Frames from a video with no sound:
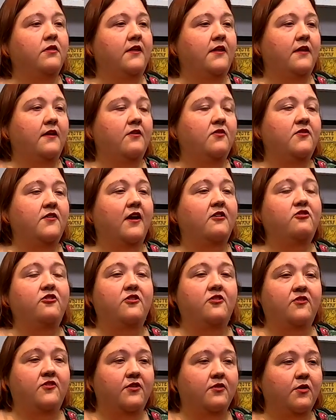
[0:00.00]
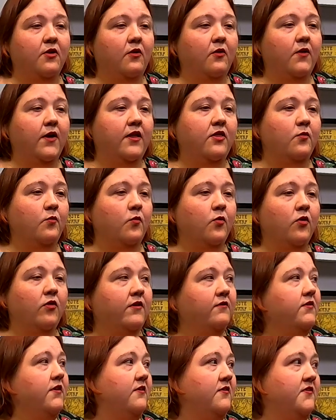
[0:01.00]
the session zero and the
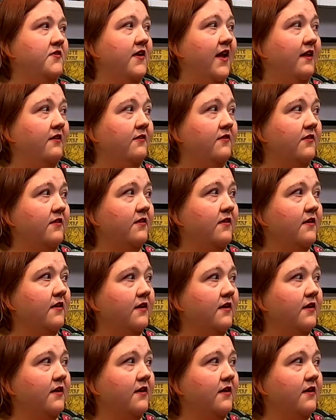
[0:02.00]
world of consent.